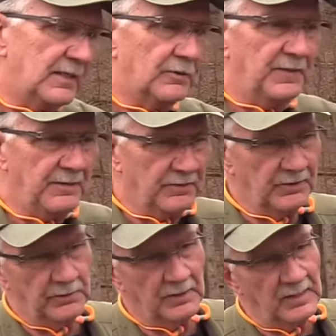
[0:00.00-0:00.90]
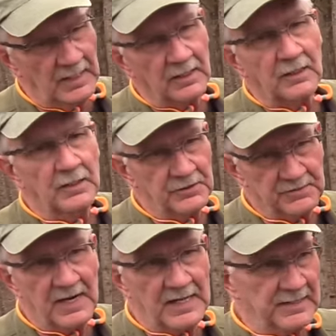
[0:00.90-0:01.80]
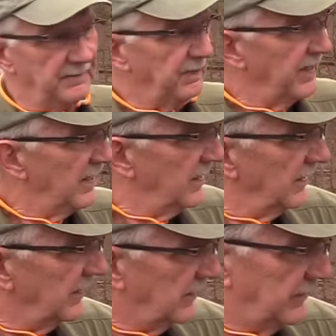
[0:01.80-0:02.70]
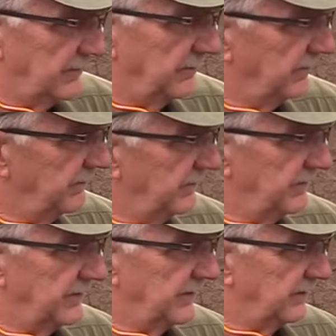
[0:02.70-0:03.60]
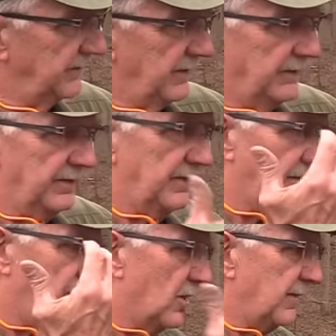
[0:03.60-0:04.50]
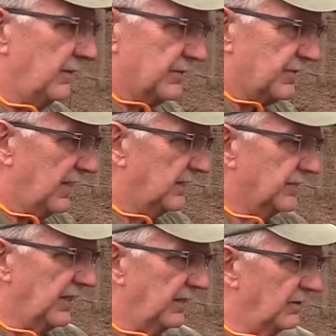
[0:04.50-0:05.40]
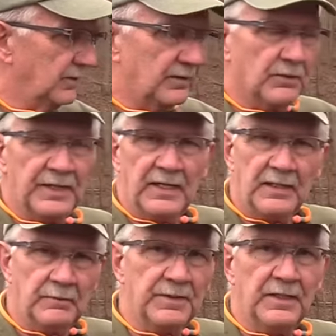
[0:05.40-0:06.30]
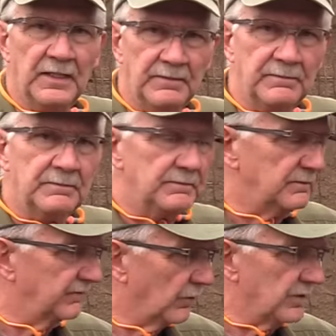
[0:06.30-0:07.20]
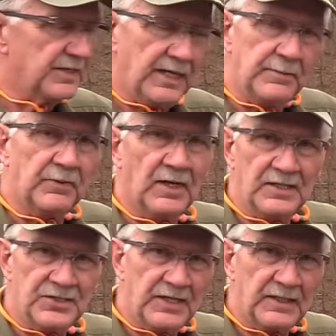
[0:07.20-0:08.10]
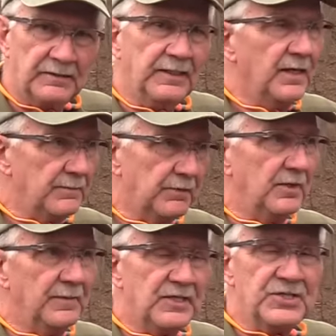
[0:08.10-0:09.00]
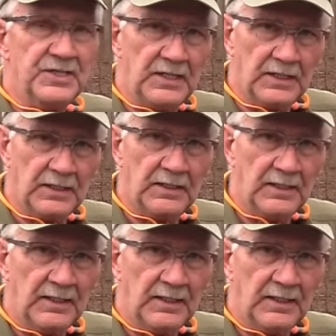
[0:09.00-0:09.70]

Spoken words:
There were people who were closed-minded. You know, the Army was dead set on going ahead with the N-14 project, and they pretty much did.